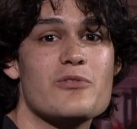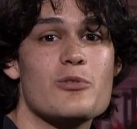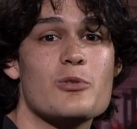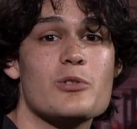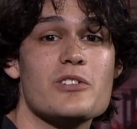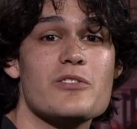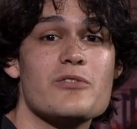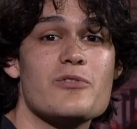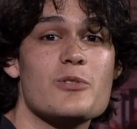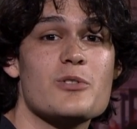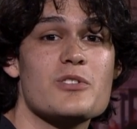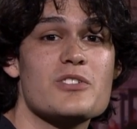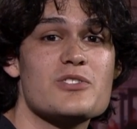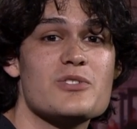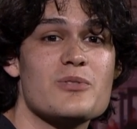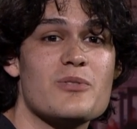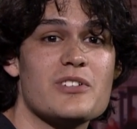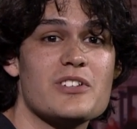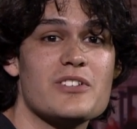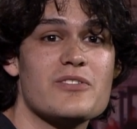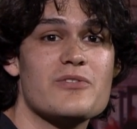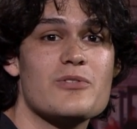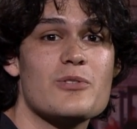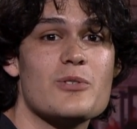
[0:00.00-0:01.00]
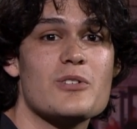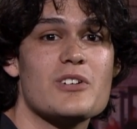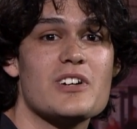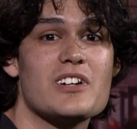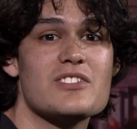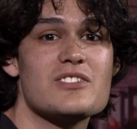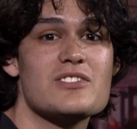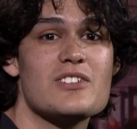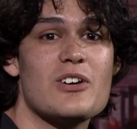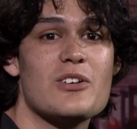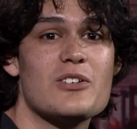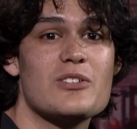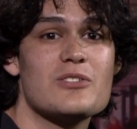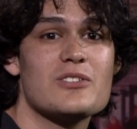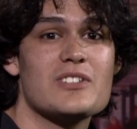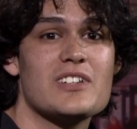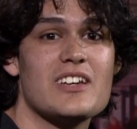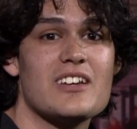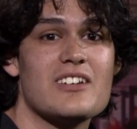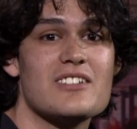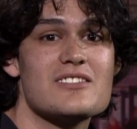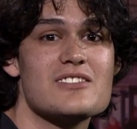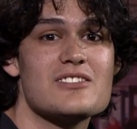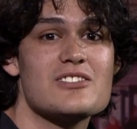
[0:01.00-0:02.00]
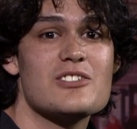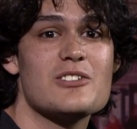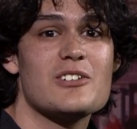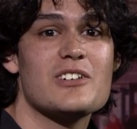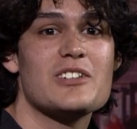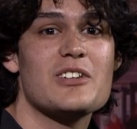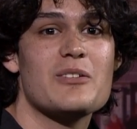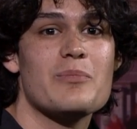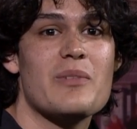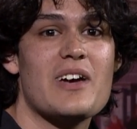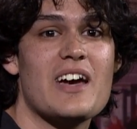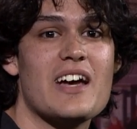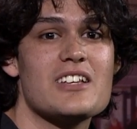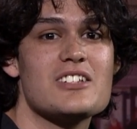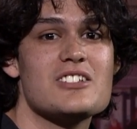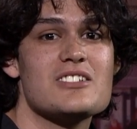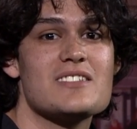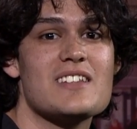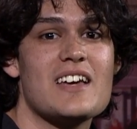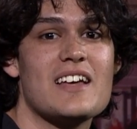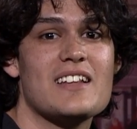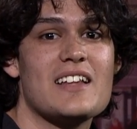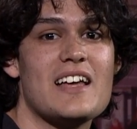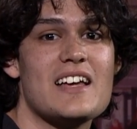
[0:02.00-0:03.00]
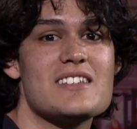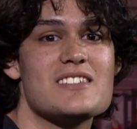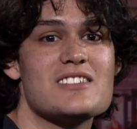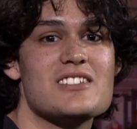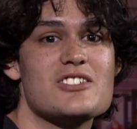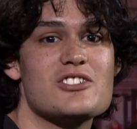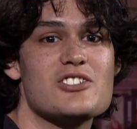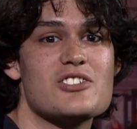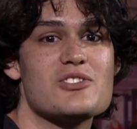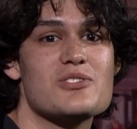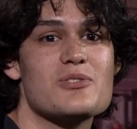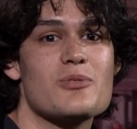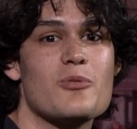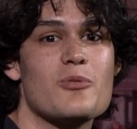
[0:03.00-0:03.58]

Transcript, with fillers: forty-four to twenty-four in total kills during the match that lasted just